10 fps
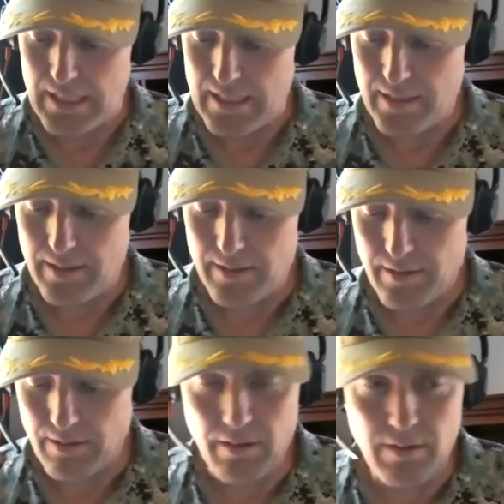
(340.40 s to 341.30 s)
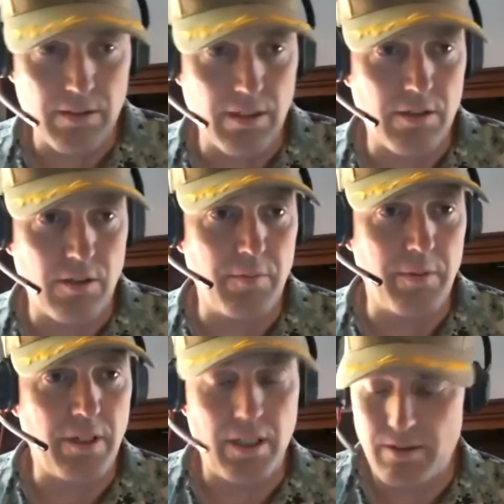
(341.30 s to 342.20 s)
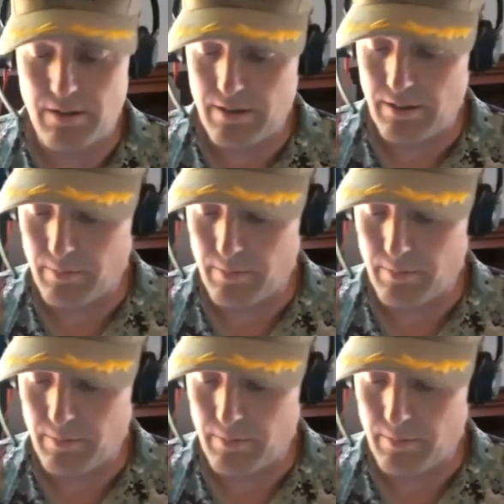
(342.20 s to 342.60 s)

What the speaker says: There are COVID mitigations still in